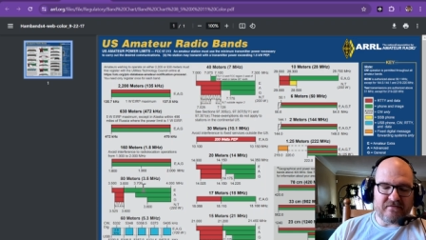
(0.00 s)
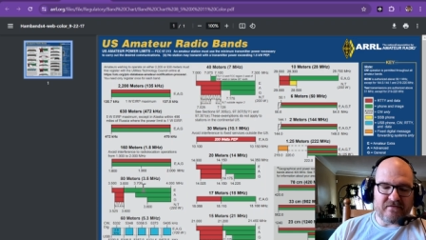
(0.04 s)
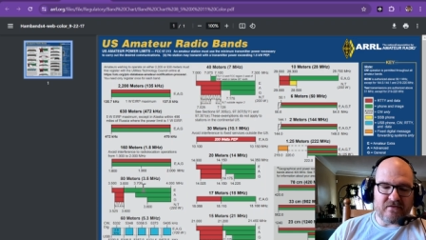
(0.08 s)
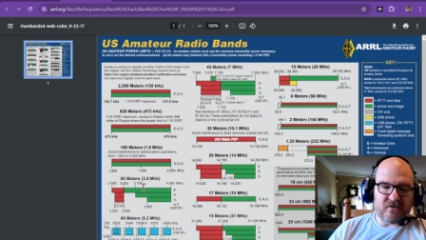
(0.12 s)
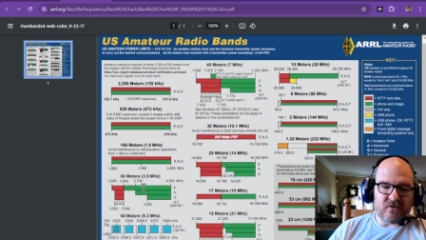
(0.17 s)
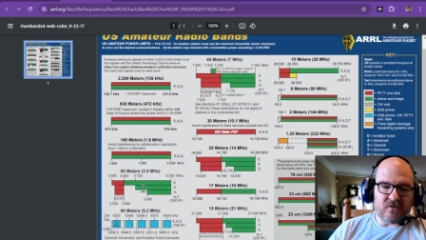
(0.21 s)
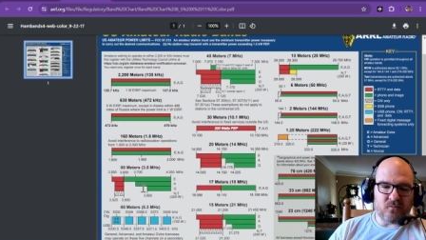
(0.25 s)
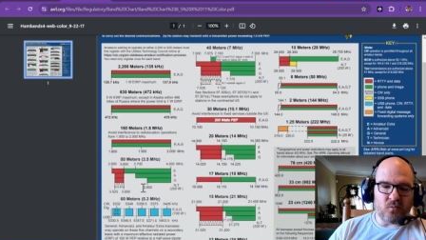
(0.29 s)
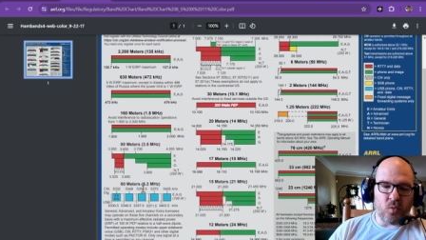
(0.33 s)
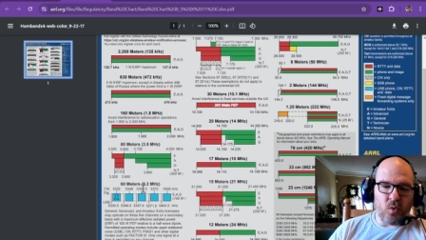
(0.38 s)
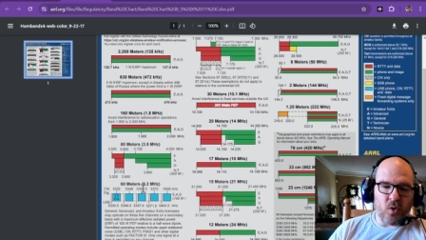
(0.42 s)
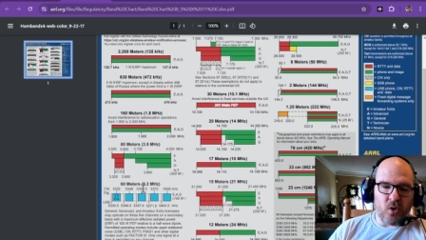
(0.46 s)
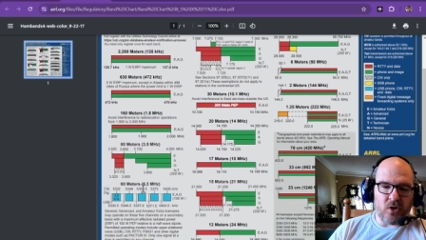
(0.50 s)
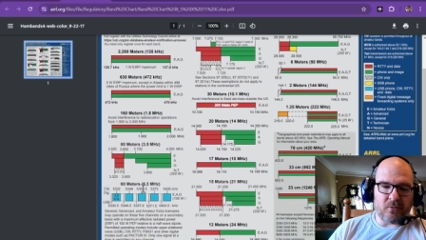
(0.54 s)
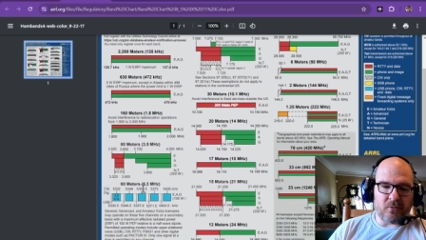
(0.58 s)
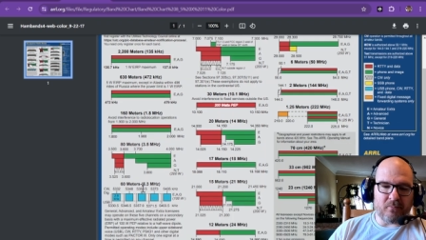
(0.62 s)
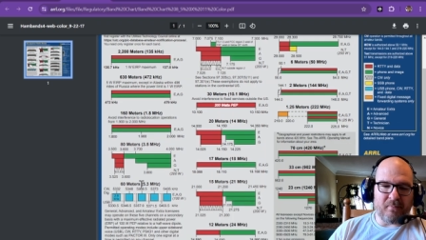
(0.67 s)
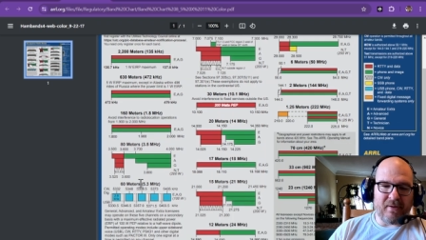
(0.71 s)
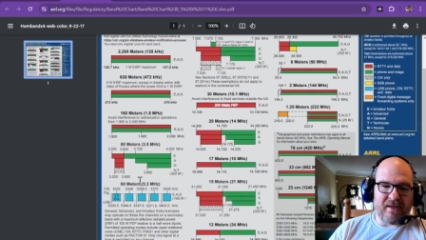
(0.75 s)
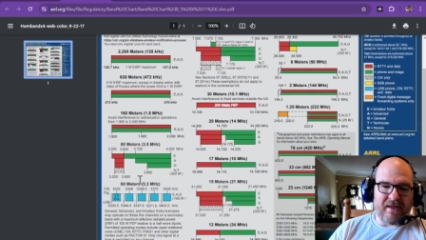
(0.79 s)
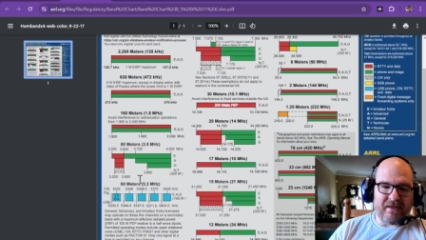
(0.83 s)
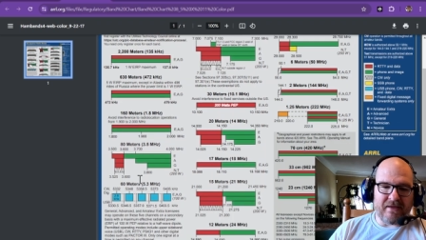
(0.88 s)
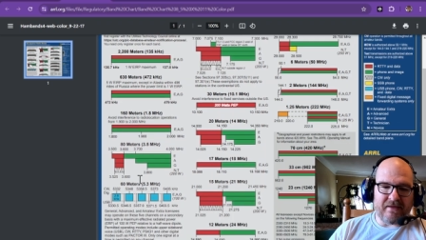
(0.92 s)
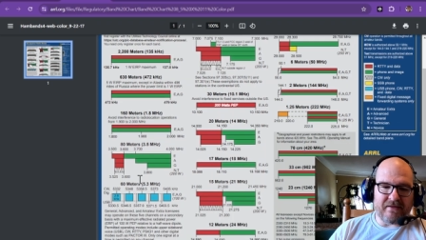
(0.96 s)
They're WARC
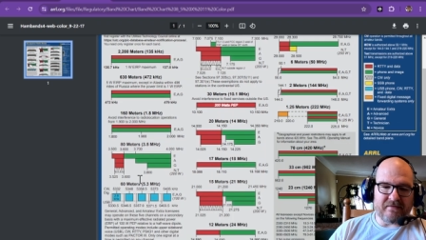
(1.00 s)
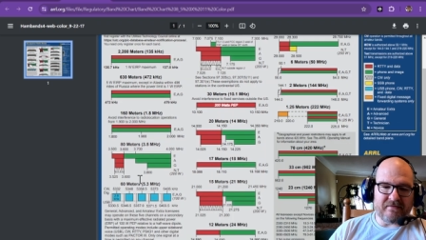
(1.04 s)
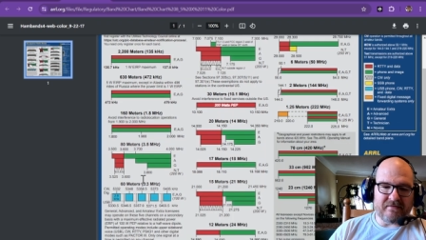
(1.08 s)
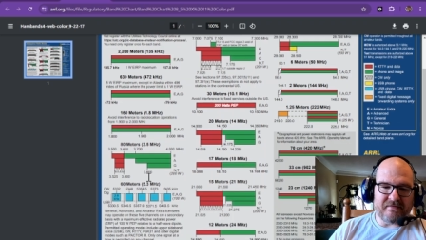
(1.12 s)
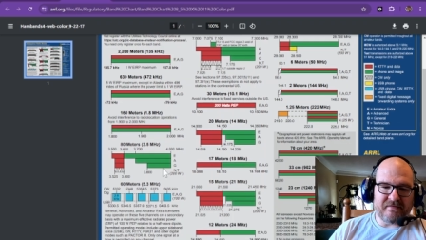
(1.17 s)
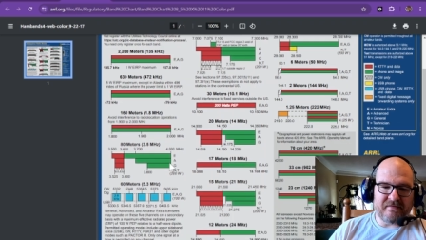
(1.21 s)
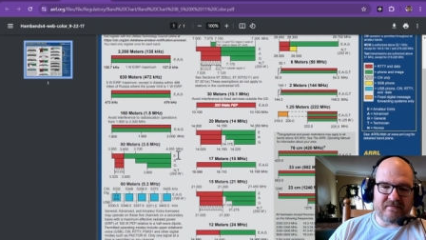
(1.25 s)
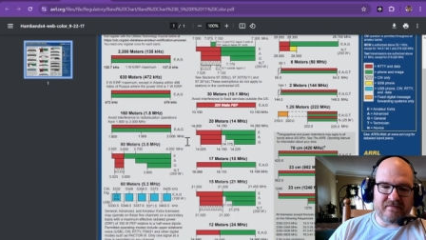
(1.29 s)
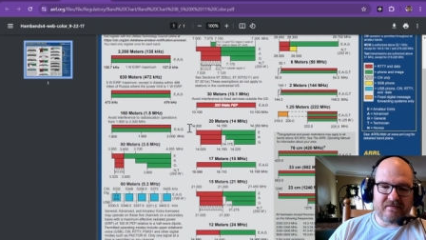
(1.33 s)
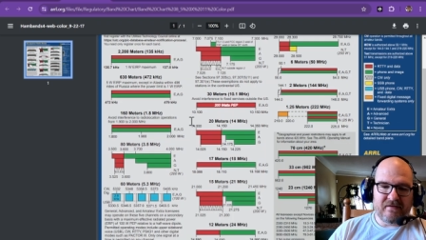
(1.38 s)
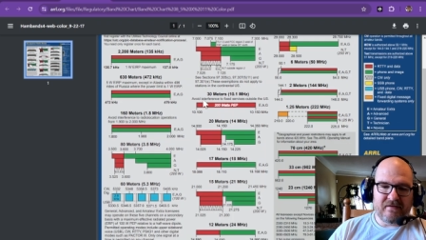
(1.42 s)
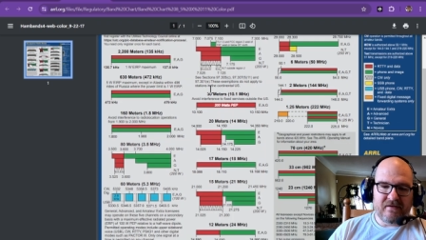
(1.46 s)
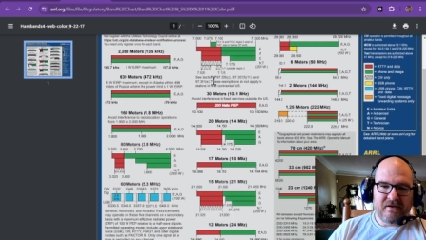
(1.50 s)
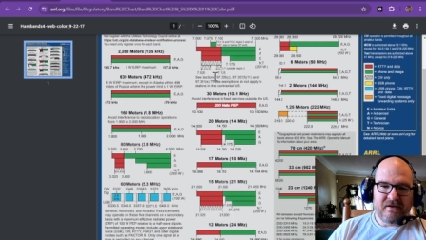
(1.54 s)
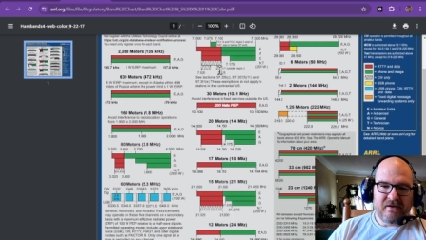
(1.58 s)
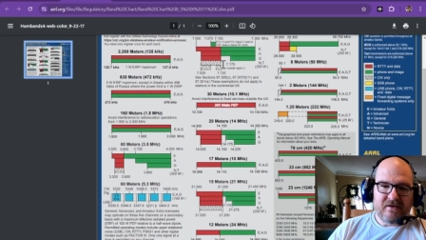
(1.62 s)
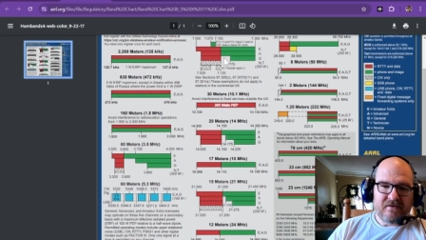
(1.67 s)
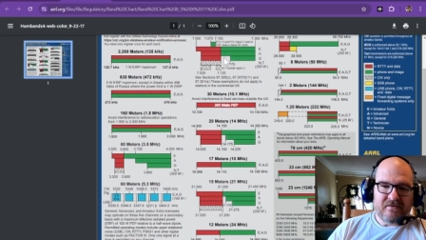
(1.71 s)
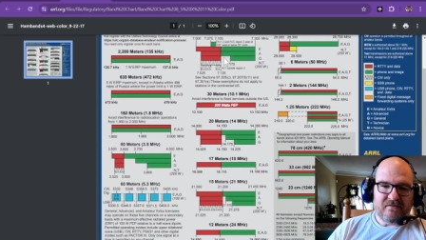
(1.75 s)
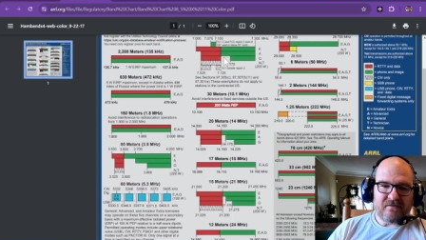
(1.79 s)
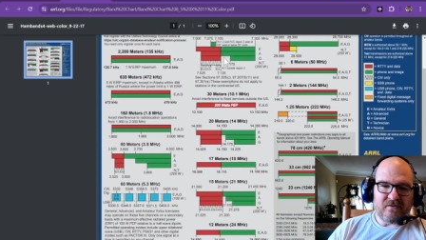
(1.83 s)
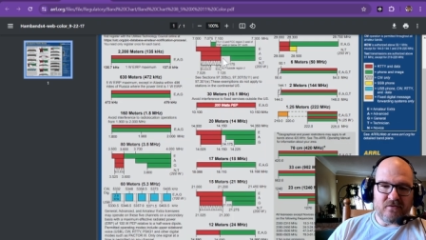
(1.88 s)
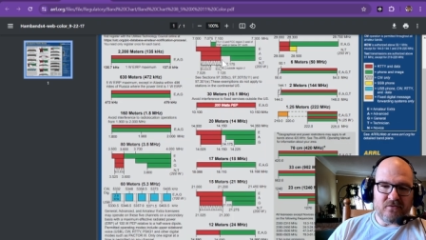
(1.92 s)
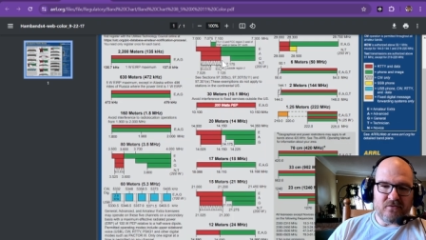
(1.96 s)
bands.
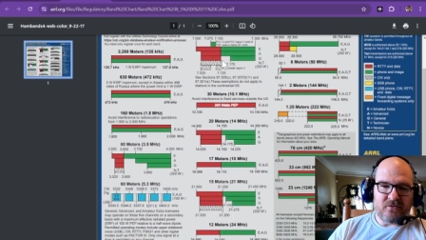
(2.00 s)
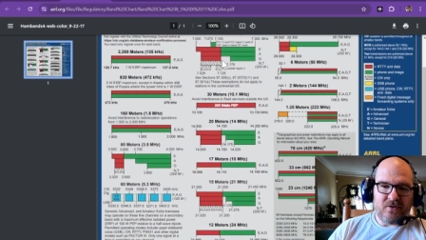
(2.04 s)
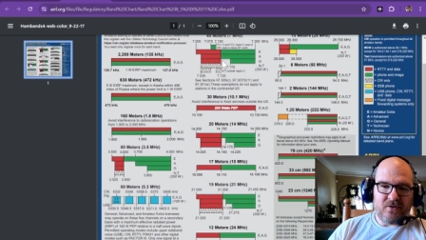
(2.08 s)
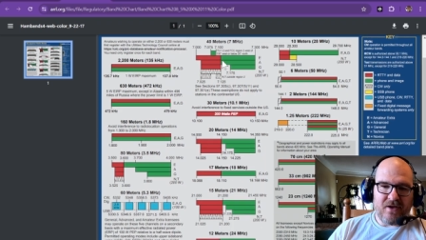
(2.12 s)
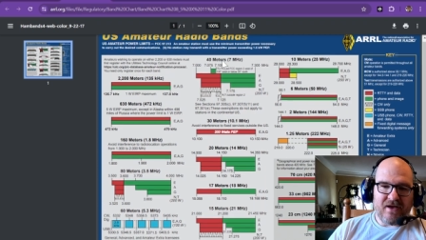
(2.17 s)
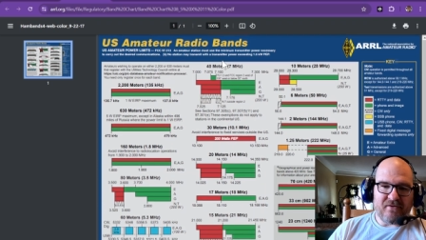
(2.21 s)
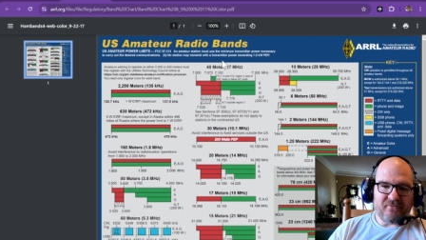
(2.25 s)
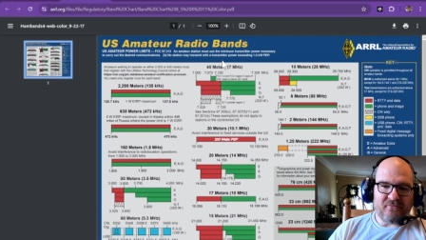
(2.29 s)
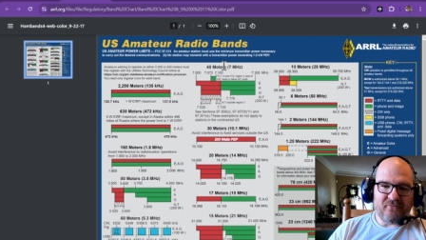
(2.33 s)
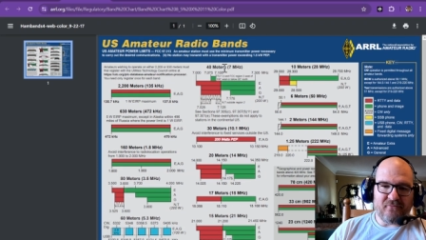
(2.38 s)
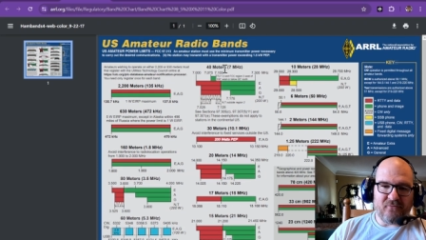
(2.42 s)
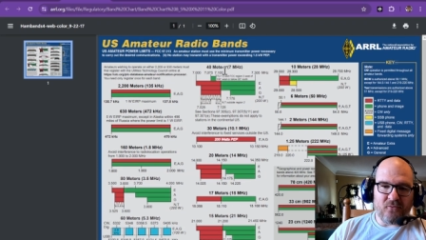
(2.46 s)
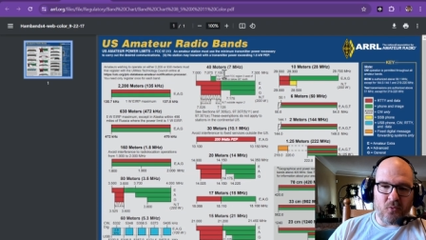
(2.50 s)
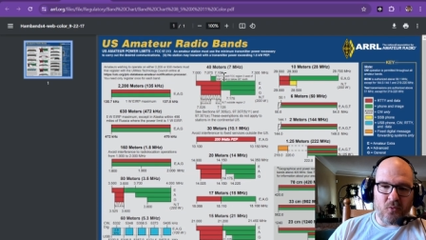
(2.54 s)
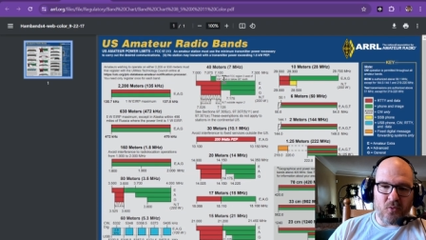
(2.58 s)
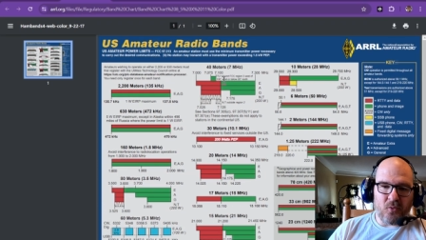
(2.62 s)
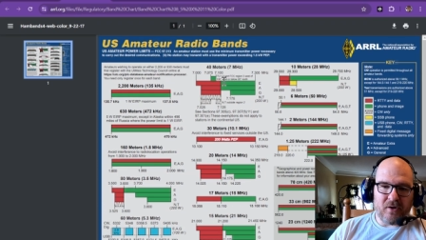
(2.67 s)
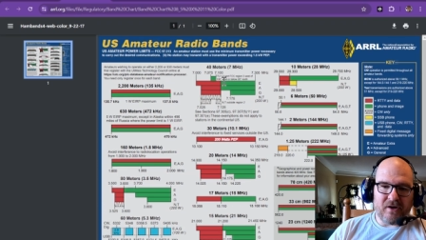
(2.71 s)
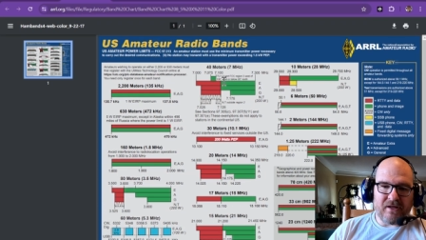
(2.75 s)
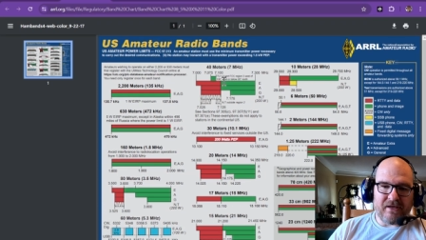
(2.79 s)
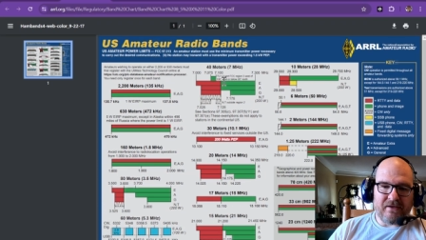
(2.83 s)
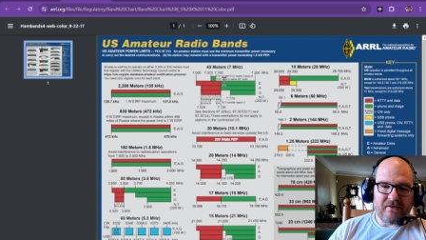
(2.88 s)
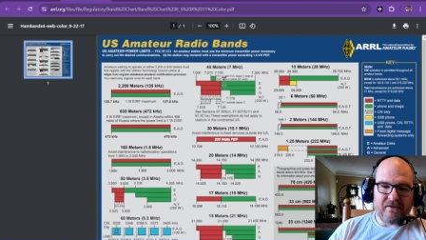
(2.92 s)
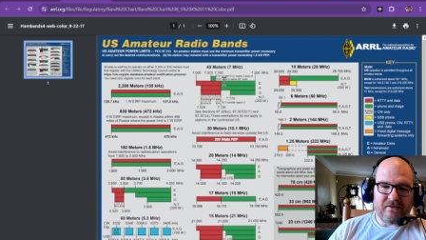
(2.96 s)
So you have
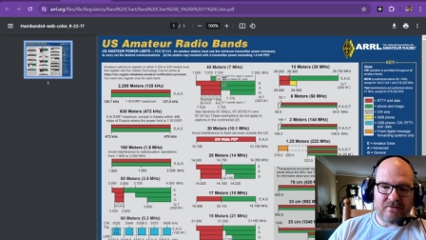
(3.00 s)
40.